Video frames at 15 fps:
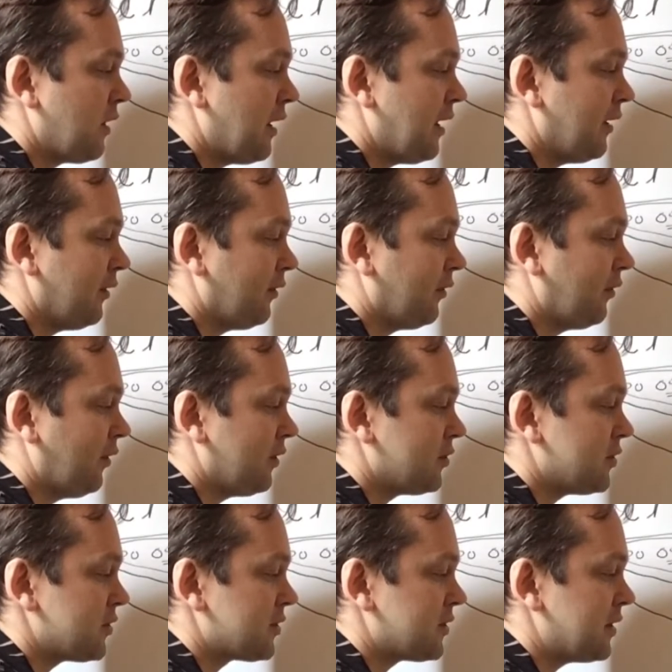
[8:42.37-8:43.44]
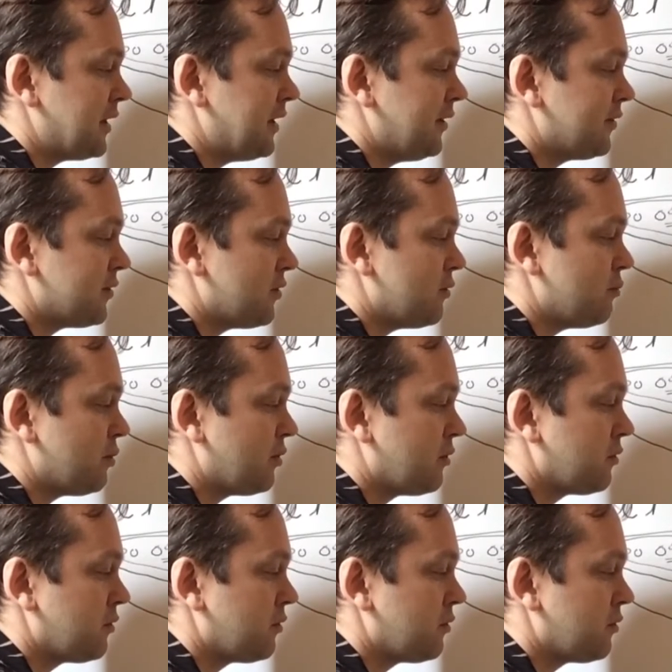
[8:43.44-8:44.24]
It's such a silly soup.